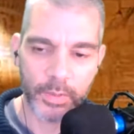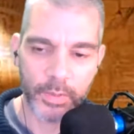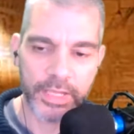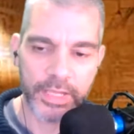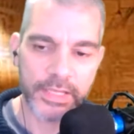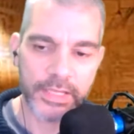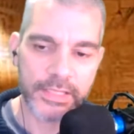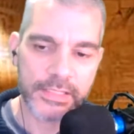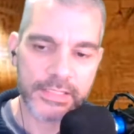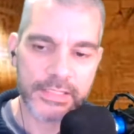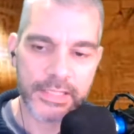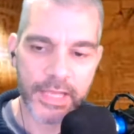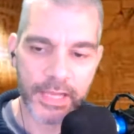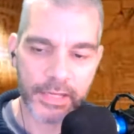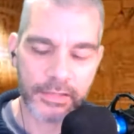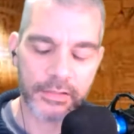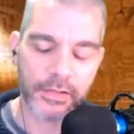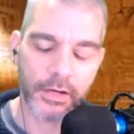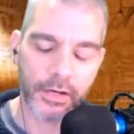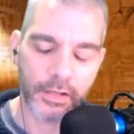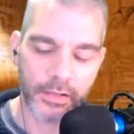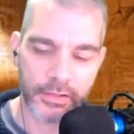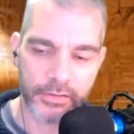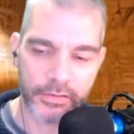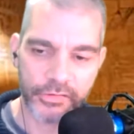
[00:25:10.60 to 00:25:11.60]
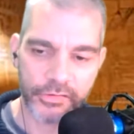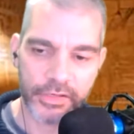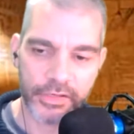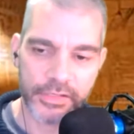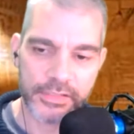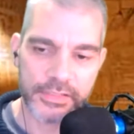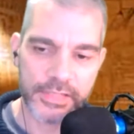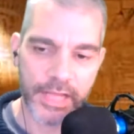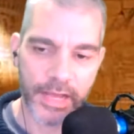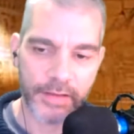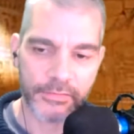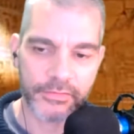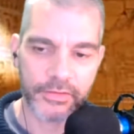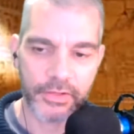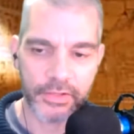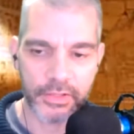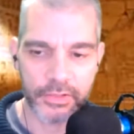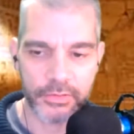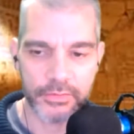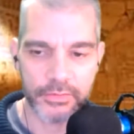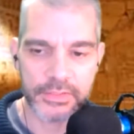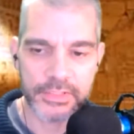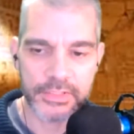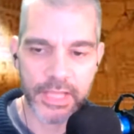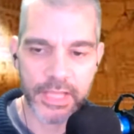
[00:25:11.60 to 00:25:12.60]
as technologists have to
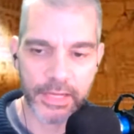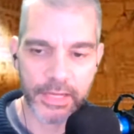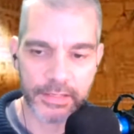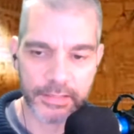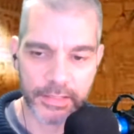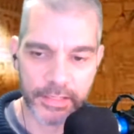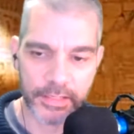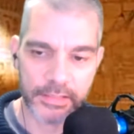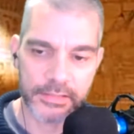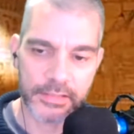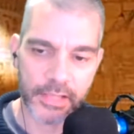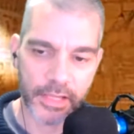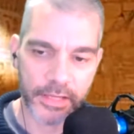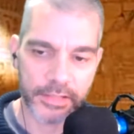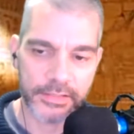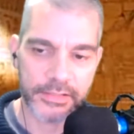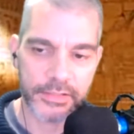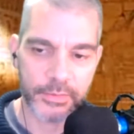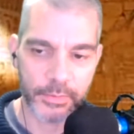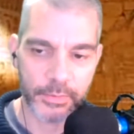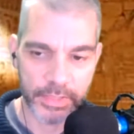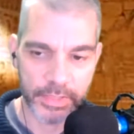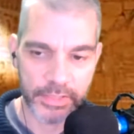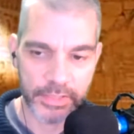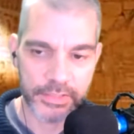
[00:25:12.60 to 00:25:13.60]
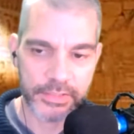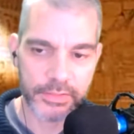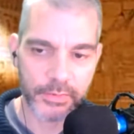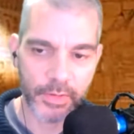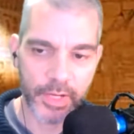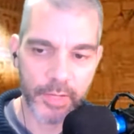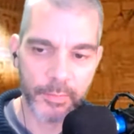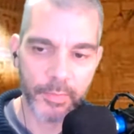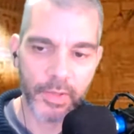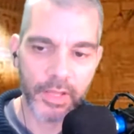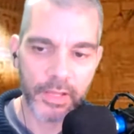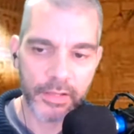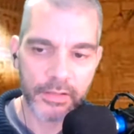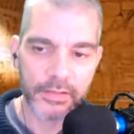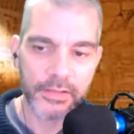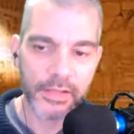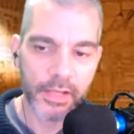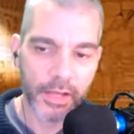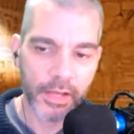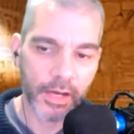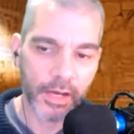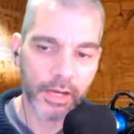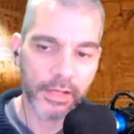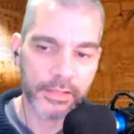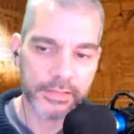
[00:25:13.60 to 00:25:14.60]
use techniques like screen scraping
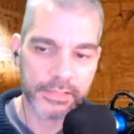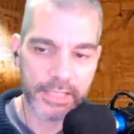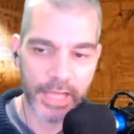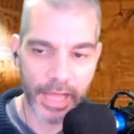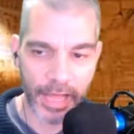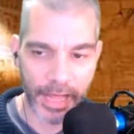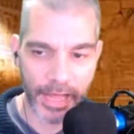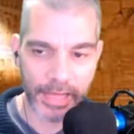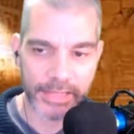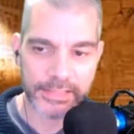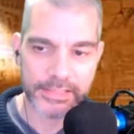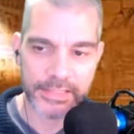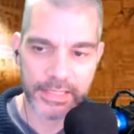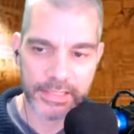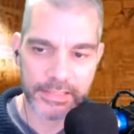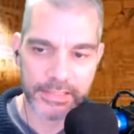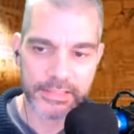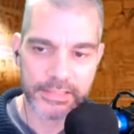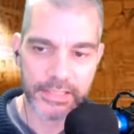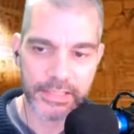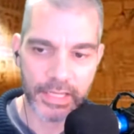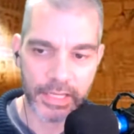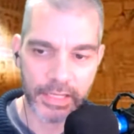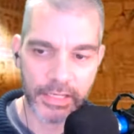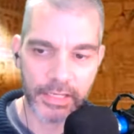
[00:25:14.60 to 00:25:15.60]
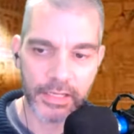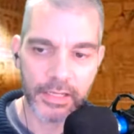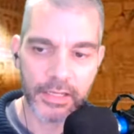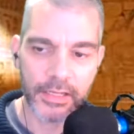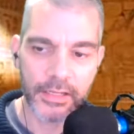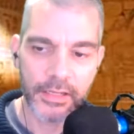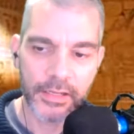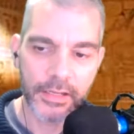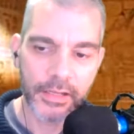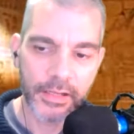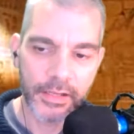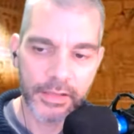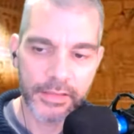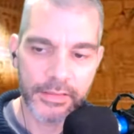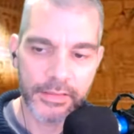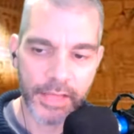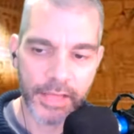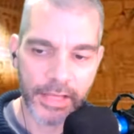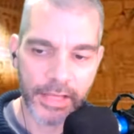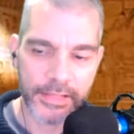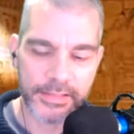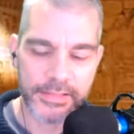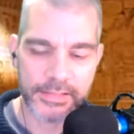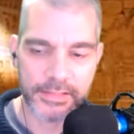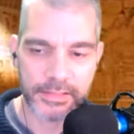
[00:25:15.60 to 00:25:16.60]
to access data,
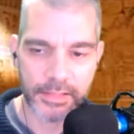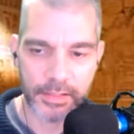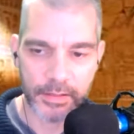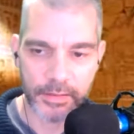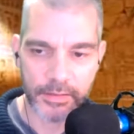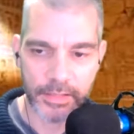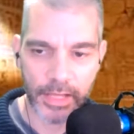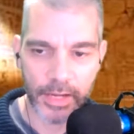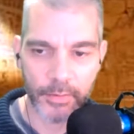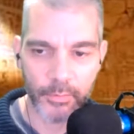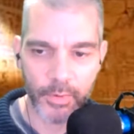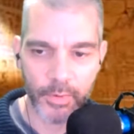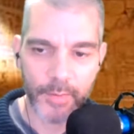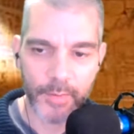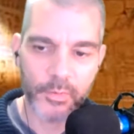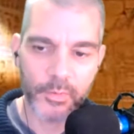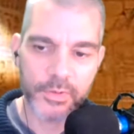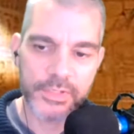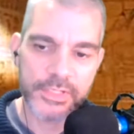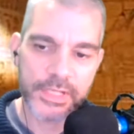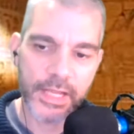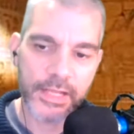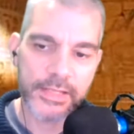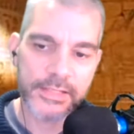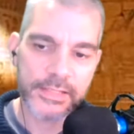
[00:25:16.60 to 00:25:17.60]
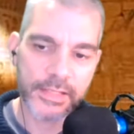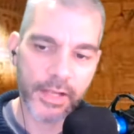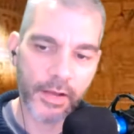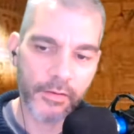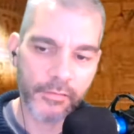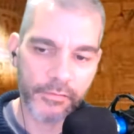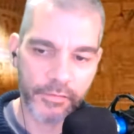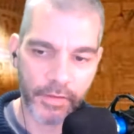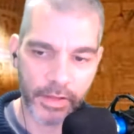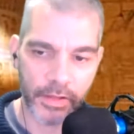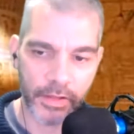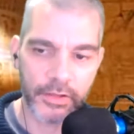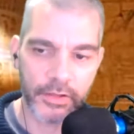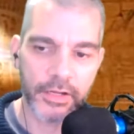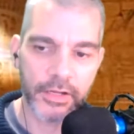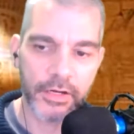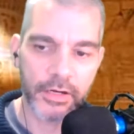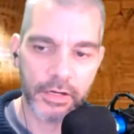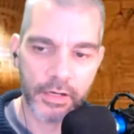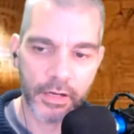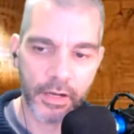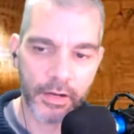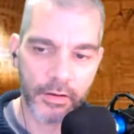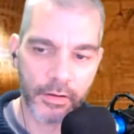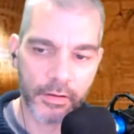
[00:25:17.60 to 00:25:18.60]
that represents a failure
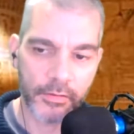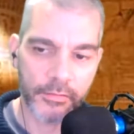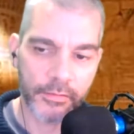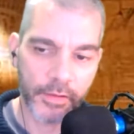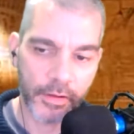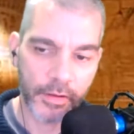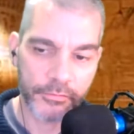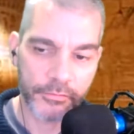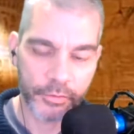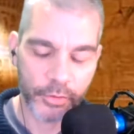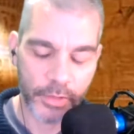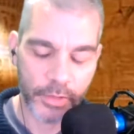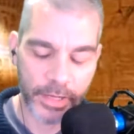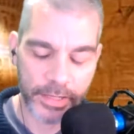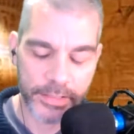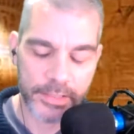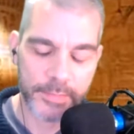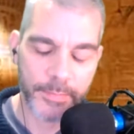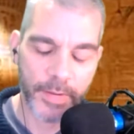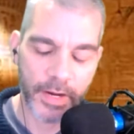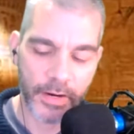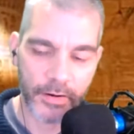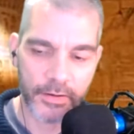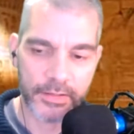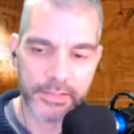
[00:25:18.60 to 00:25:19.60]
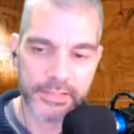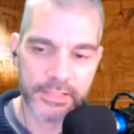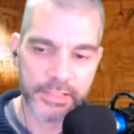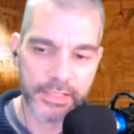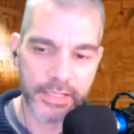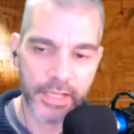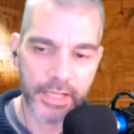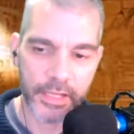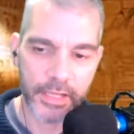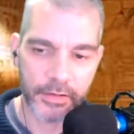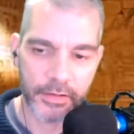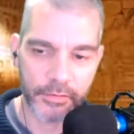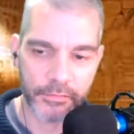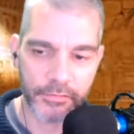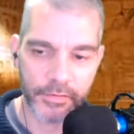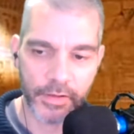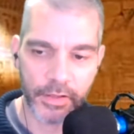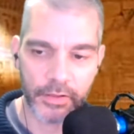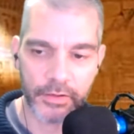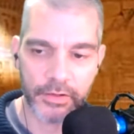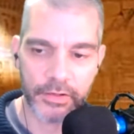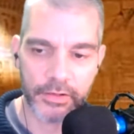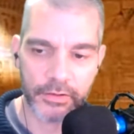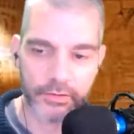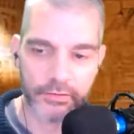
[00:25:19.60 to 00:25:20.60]
of transparency and a
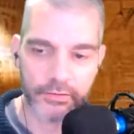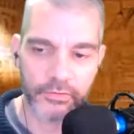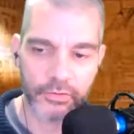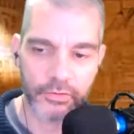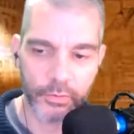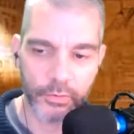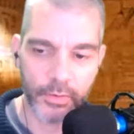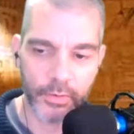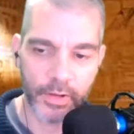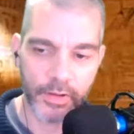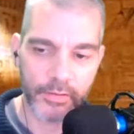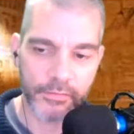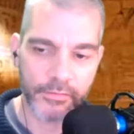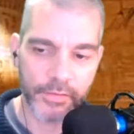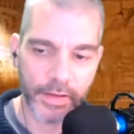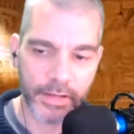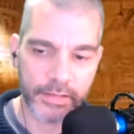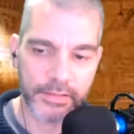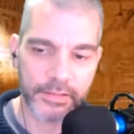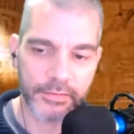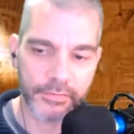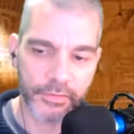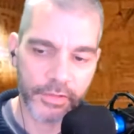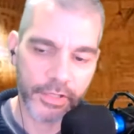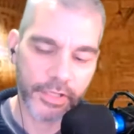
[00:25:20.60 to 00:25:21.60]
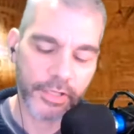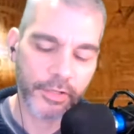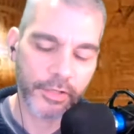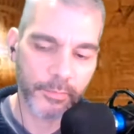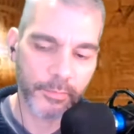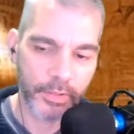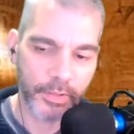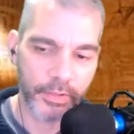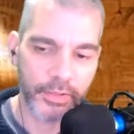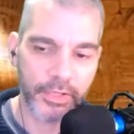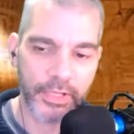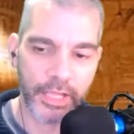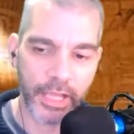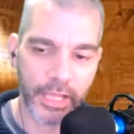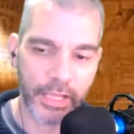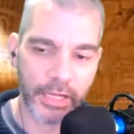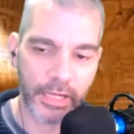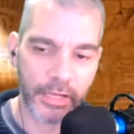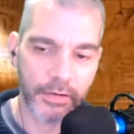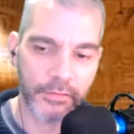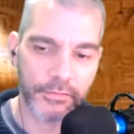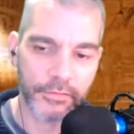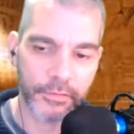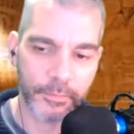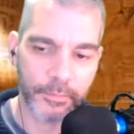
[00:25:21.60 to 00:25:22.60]
failure to effectively communicate
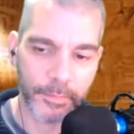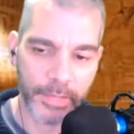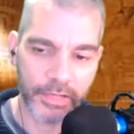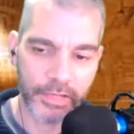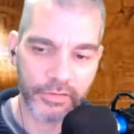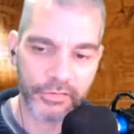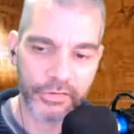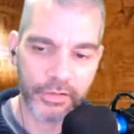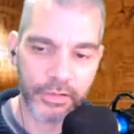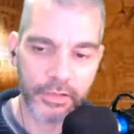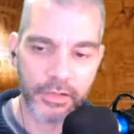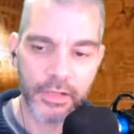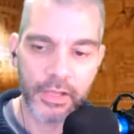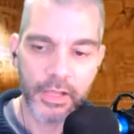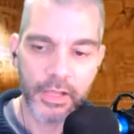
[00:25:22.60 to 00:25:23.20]
information.